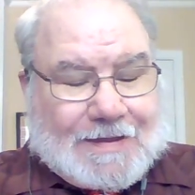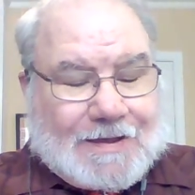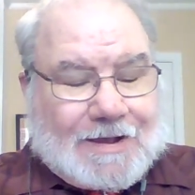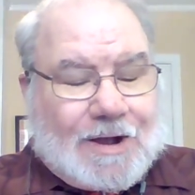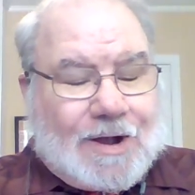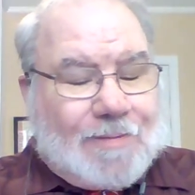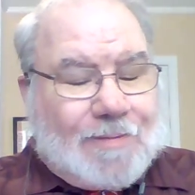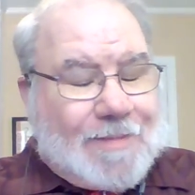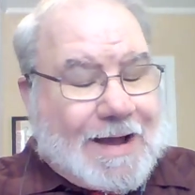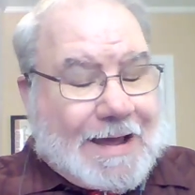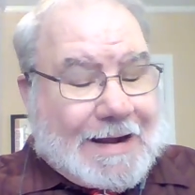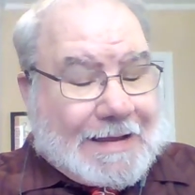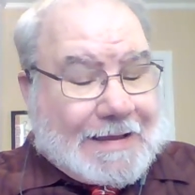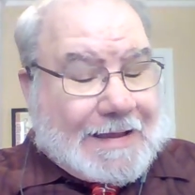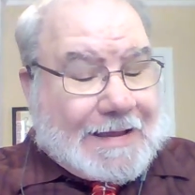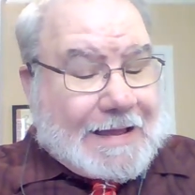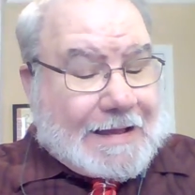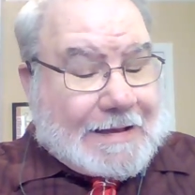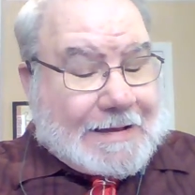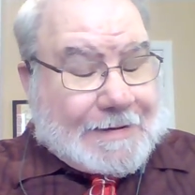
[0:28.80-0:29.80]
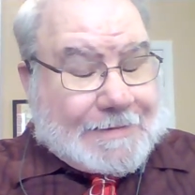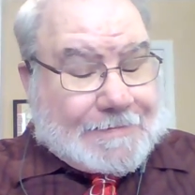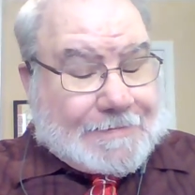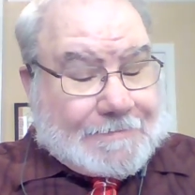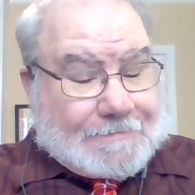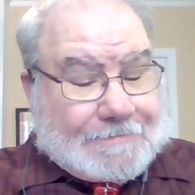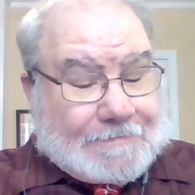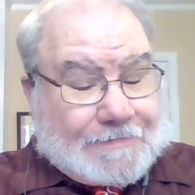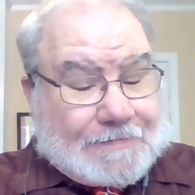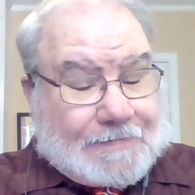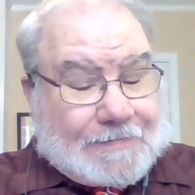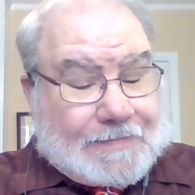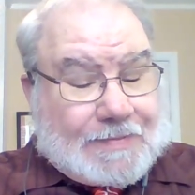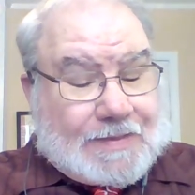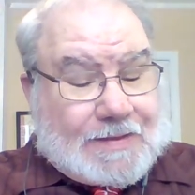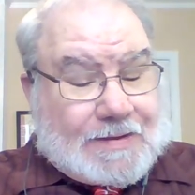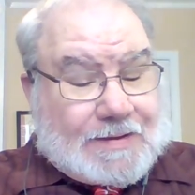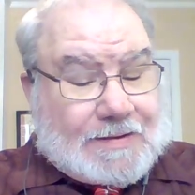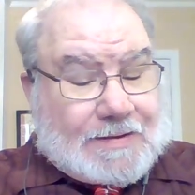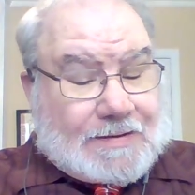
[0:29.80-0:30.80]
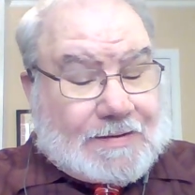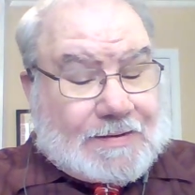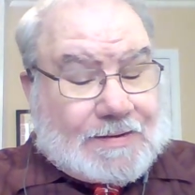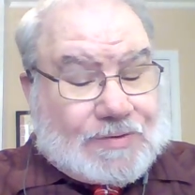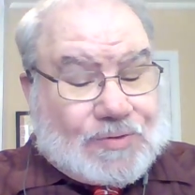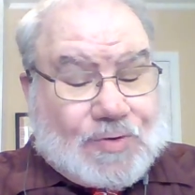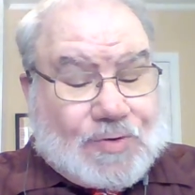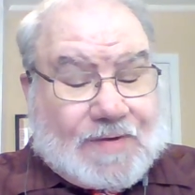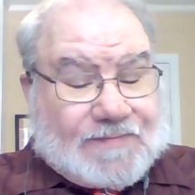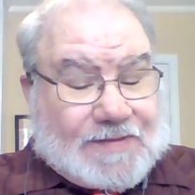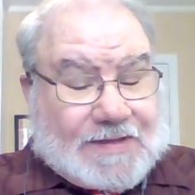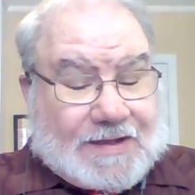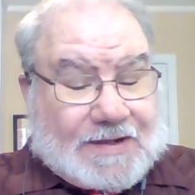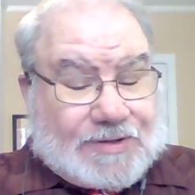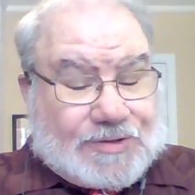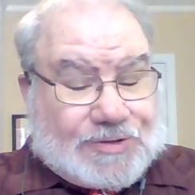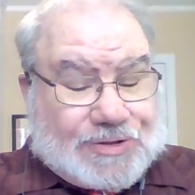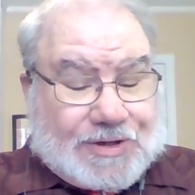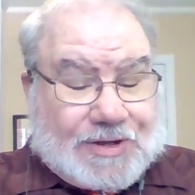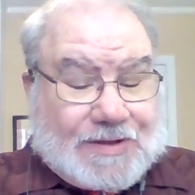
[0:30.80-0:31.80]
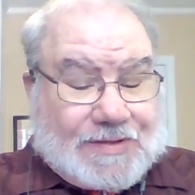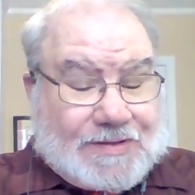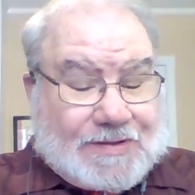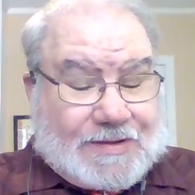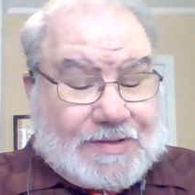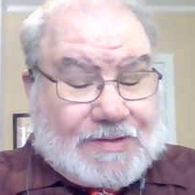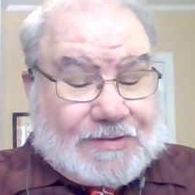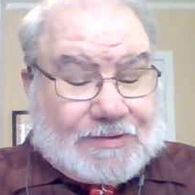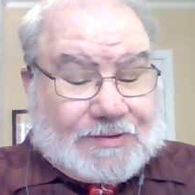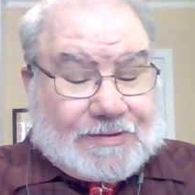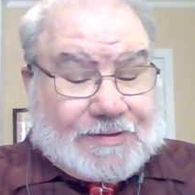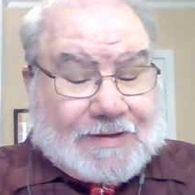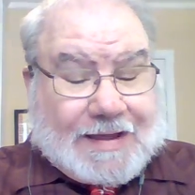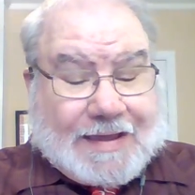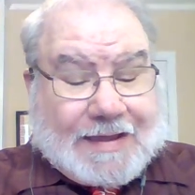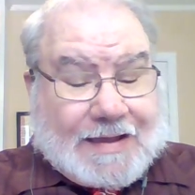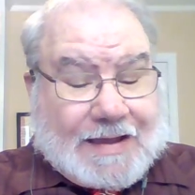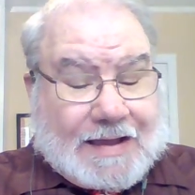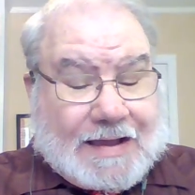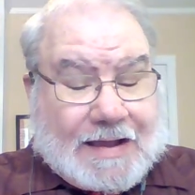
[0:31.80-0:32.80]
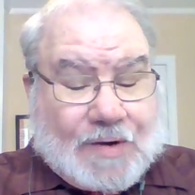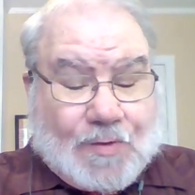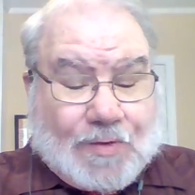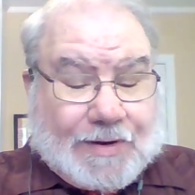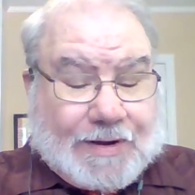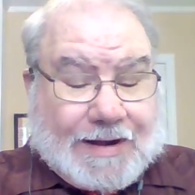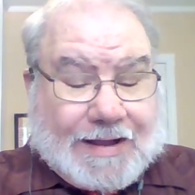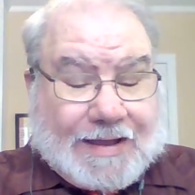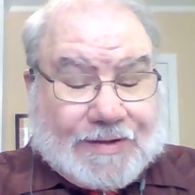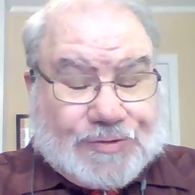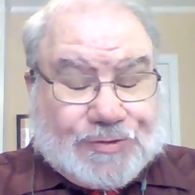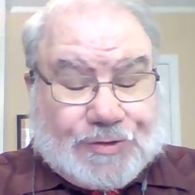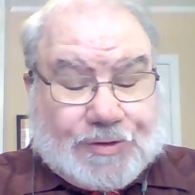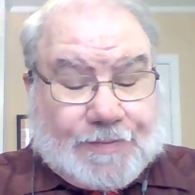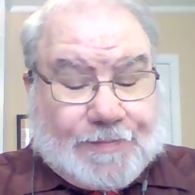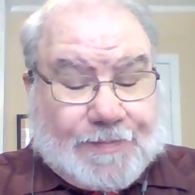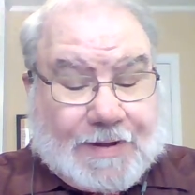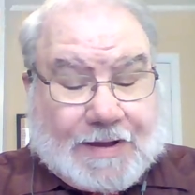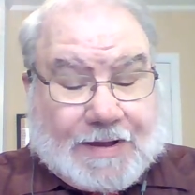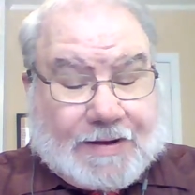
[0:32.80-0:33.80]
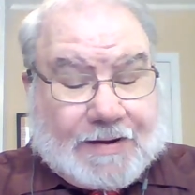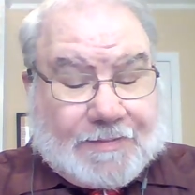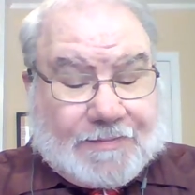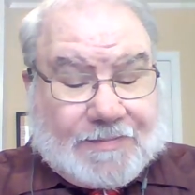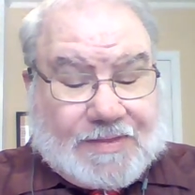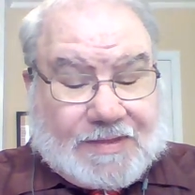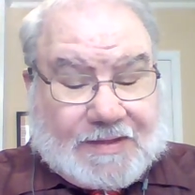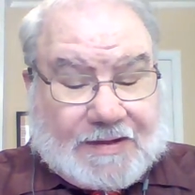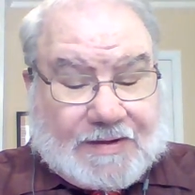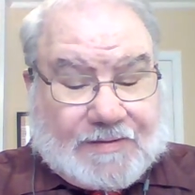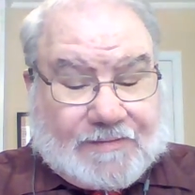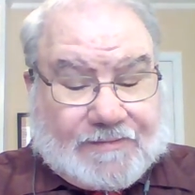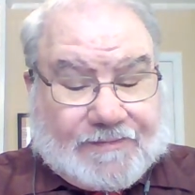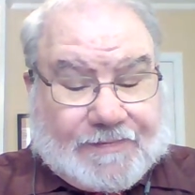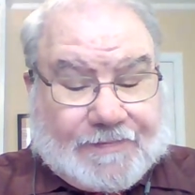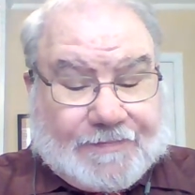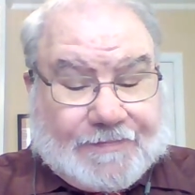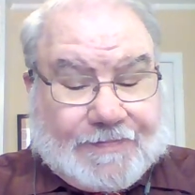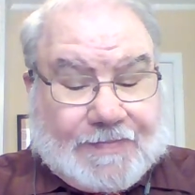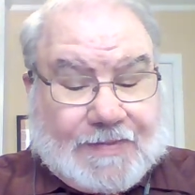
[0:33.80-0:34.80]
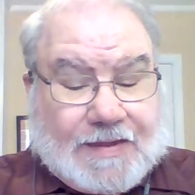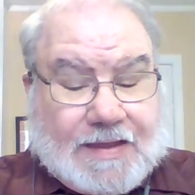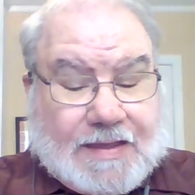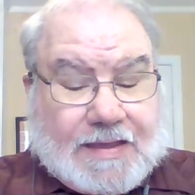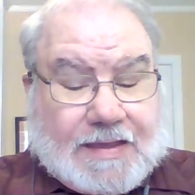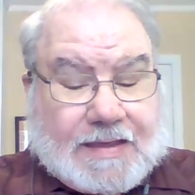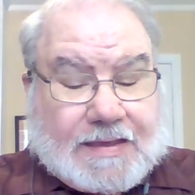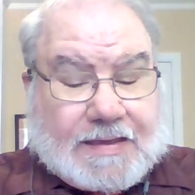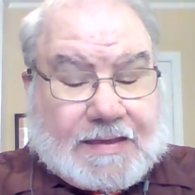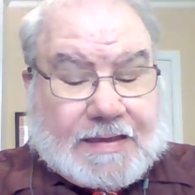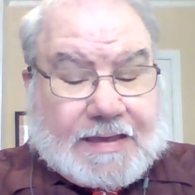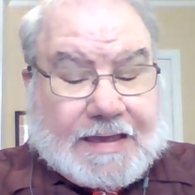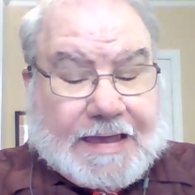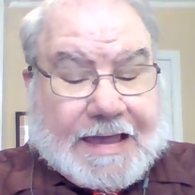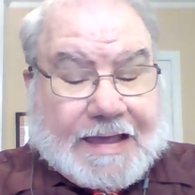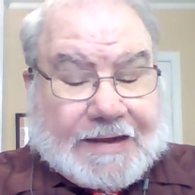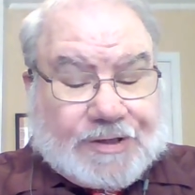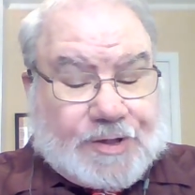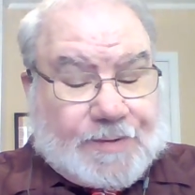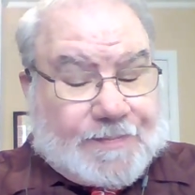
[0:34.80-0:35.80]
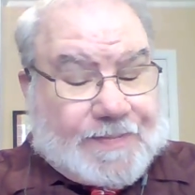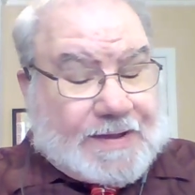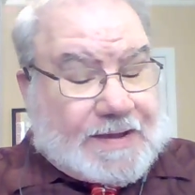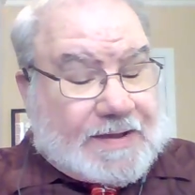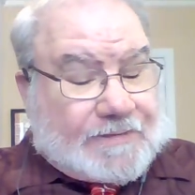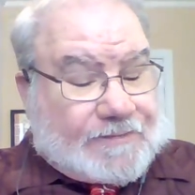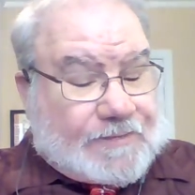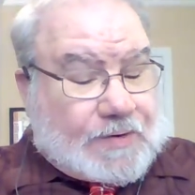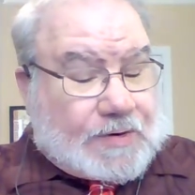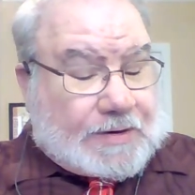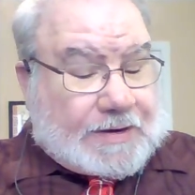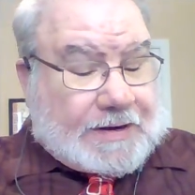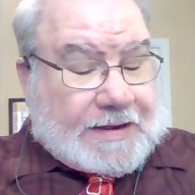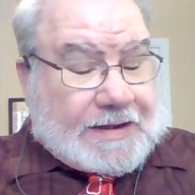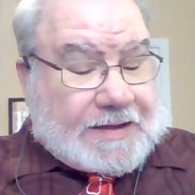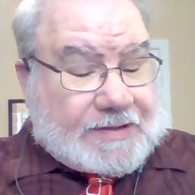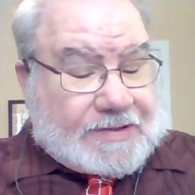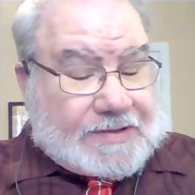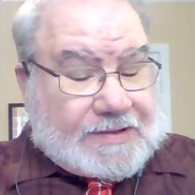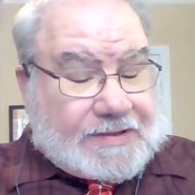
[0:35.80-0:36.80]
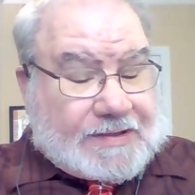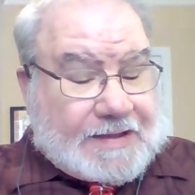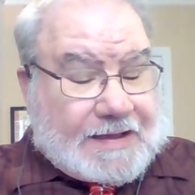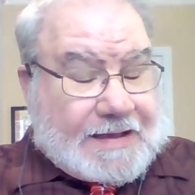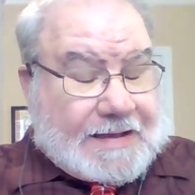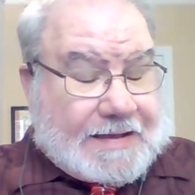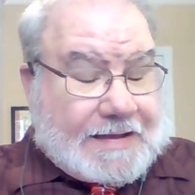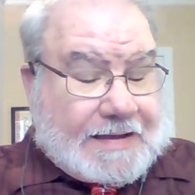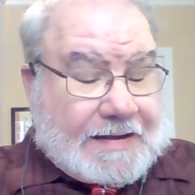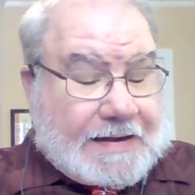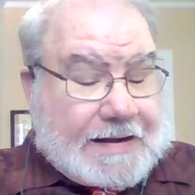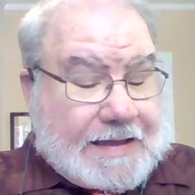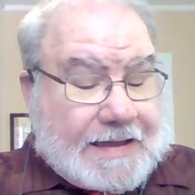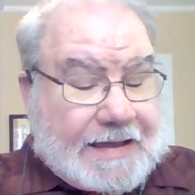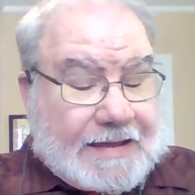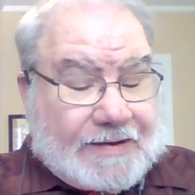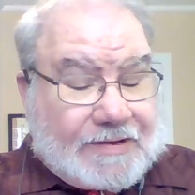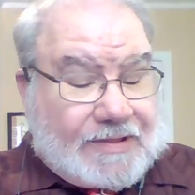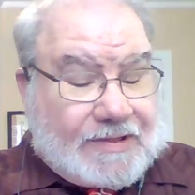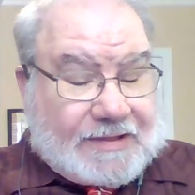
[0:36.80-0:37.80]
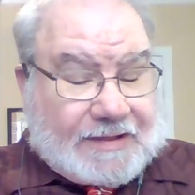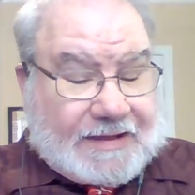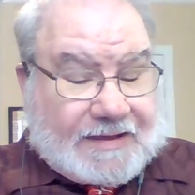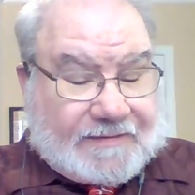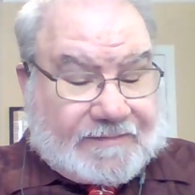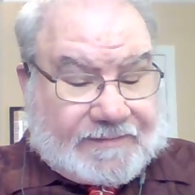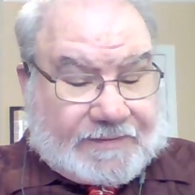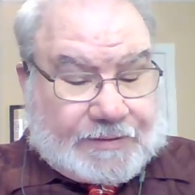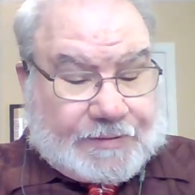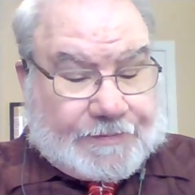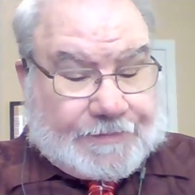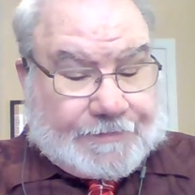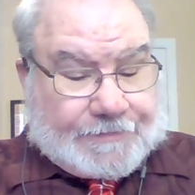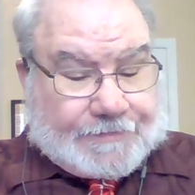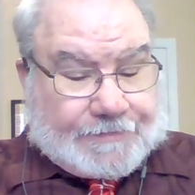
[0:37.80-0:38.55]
Almighty God, you have sent Jesus to take our nature upon himself and to be for us sign and Savior.